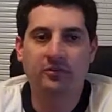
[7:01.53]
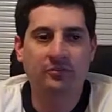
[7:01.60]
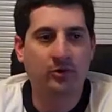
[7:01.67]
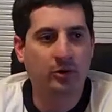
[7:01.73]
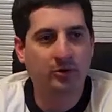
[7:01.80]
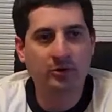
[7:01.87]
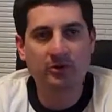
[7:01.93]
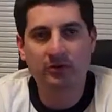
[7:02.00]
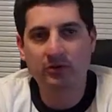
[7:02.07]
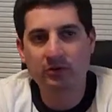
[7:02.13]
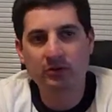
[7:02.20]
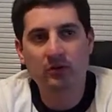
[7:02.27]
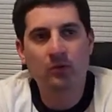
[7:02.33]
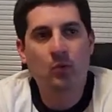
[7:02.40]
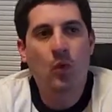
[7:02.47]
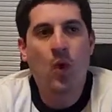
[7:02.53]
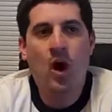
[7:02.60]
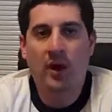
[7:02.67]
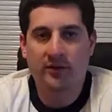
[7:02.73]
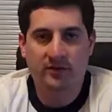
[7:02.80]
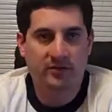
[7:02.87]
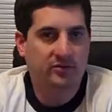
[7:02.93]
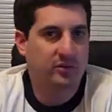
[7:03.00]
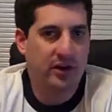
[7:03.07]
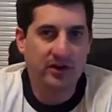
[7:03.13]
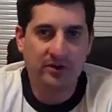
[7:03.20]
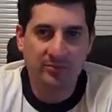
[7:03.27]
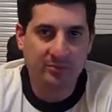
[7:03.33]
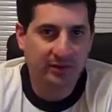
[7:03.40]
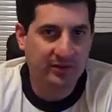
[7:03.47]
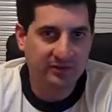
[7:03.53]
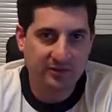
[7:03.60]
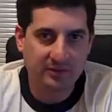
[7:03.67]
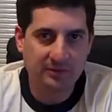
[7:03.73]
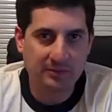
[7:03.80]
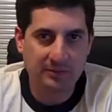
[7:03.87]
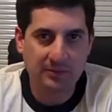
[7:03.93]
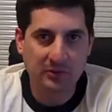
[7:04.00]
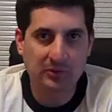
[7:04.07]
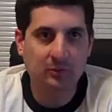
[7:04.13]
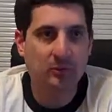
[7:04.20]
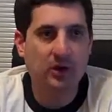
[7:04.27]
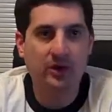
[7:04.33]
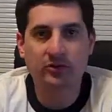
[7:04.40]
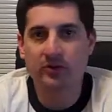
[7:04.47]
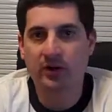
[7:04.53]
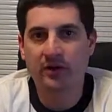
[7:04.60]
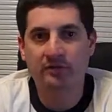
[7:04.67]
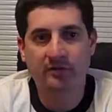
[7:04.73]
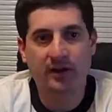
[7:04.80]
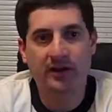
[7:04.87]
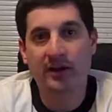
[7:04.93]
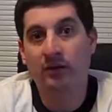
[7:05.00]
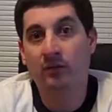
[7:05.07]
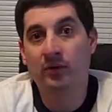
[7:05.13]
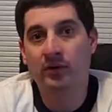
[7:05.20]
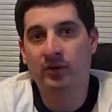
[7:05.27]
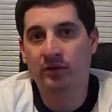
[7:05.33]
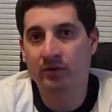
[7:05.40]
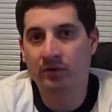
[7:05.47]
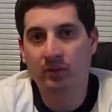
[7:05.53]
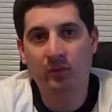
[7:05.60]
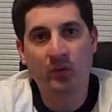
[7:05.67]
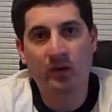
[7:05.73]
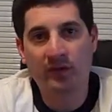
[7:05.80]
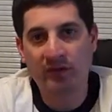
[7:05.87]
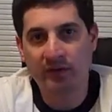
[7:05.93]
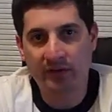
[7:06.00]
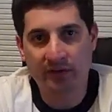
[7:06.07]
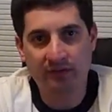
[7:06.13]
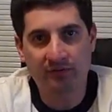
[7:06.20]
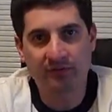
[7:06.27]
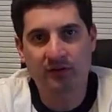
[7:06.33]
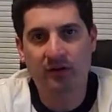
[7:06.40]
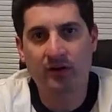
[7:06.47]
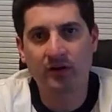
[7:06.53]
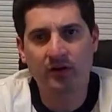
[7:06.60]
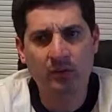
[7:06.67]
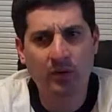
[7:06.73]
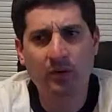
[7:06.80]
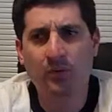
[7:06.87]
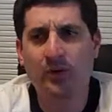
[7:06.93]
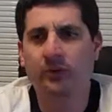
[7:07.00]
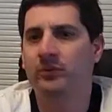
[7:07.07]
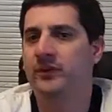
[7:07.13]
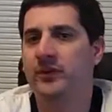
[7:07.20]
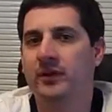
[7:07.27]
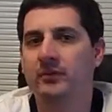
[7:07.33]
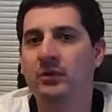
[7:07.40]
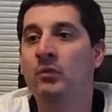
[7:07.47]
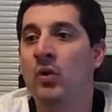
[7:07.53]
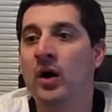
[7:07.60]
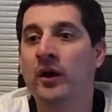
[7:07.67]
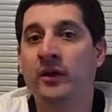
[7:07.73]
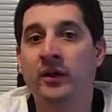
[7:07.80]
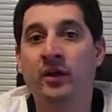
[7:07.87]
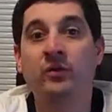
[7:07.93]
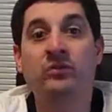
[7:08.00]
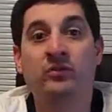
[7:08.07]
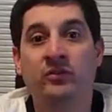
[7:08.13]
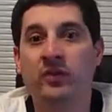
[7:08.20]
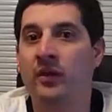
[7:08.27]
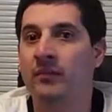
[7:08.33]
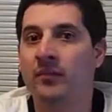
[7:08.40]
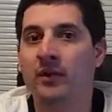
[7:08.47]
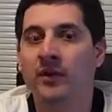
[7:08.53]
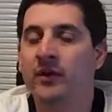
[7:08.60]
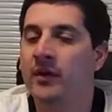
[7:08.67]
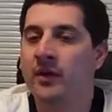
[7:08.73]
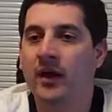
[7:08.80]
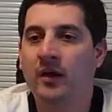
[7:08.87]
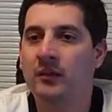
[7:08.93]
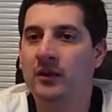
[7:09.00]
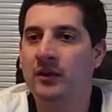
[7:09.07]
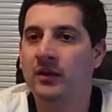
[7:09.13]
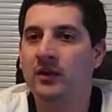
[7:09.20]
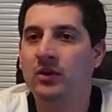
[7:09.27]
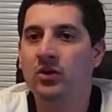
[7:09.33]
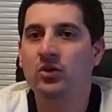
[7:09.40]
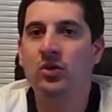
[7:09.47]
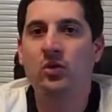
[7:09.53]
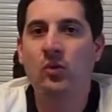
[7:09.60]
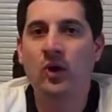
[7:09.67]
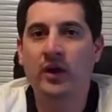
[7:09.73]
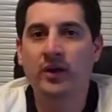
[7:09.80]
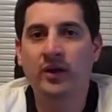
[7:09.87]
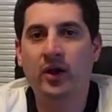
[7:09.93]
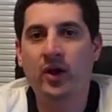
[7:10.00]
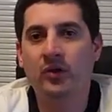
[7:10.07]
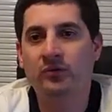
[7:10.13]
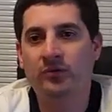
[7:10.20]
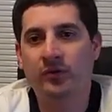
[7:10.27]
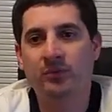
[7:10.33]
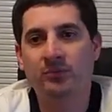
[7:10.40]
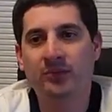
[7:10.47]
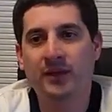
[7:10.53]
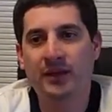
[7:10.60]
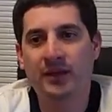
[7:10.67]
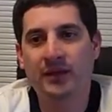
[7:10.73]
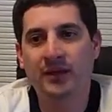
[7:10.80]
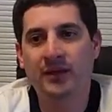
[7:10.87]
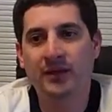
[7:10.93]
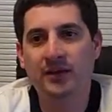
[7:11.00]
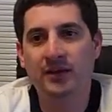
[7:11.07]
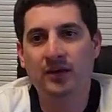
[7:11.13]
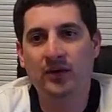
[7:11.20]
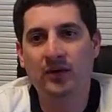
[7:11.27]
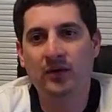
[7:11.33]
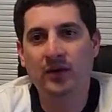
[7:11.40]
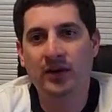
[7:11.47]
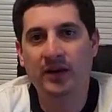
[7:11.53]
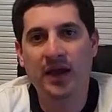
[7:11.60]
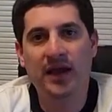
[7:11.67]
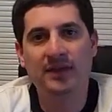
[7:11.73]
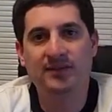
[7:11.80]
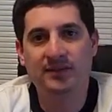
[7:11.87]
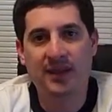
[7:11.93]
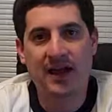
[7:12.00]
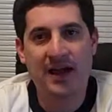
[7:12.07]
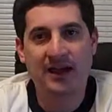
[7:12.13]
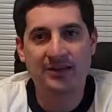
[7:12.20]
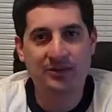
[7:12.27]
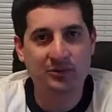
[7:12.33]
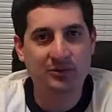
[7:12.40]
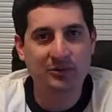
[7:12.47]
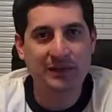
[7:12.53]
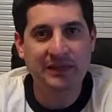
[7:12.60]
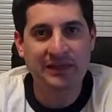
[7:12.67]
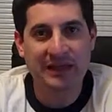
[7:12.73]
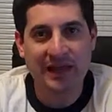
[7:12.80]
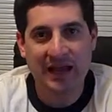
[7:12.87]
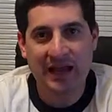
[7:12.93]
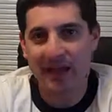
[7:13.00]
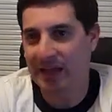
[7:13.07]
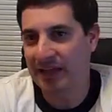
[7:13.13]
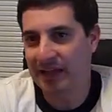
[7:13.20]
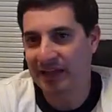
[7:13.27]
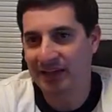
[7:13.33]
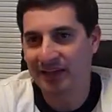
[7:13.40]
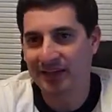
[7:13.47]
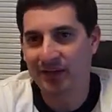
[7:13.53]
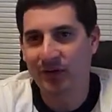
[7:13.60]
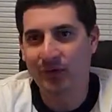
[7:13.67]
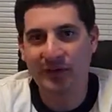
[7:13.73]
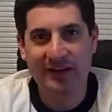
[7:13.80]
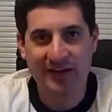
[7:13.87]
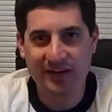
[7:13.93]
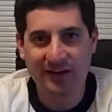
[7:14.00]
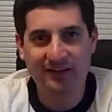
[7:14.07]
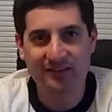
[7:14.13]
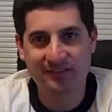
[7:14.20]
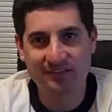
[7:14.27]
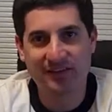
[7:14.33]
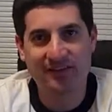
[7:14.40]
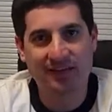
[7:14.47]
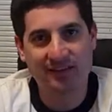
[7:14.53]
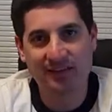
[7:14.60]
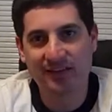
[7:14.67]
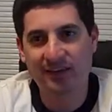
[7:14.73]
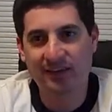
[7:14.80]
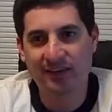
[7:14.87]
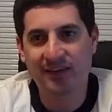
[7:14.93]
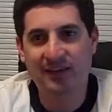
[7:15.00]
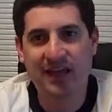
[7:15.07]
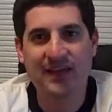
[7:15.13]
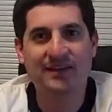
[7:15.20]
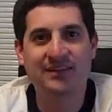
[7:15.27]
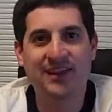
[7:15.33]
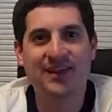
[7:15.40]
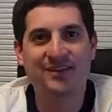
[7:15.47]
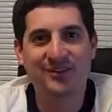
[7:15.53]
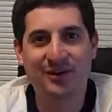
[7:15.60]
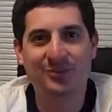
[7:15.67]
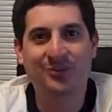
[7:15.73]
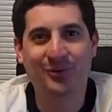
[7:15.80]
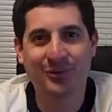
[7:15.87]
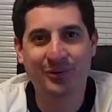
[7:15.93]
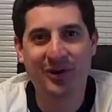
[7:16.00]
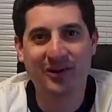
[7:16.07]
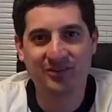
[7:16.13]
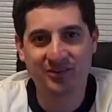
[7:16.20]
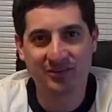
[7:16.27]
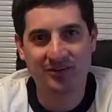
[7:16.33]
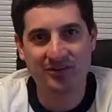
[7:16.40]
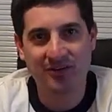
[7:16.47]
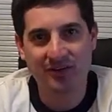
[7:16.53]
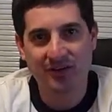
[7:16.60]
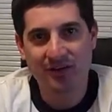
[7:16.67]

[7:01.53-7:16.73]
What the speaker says: and foremost, you want to try to embrace these people. You want to try to find out where their gifts are. You want to work with them. You want to coach them. I mean, you don't want to go from being, a nice guy to a mean guy, in an instant. I think that takes a progression